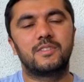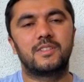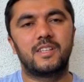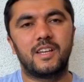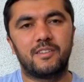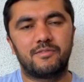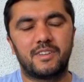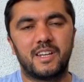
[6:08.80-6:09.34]

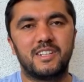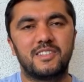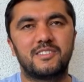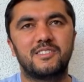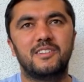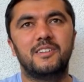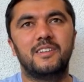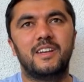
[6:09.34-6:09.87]
City,
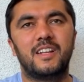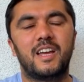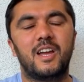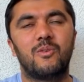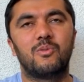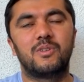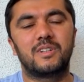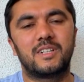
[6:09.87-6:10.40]
Afghanistan, and
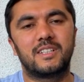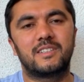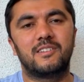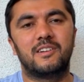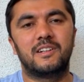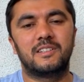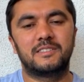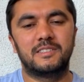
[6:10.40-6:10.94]
I worked at
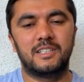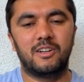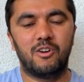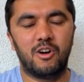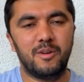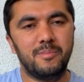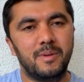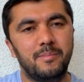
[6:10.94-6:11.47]
uh, the
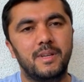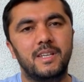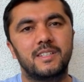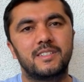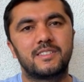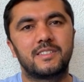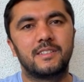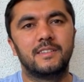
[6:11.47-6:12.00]
army
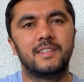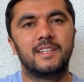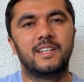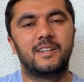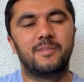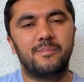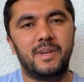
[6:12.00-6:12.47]
base,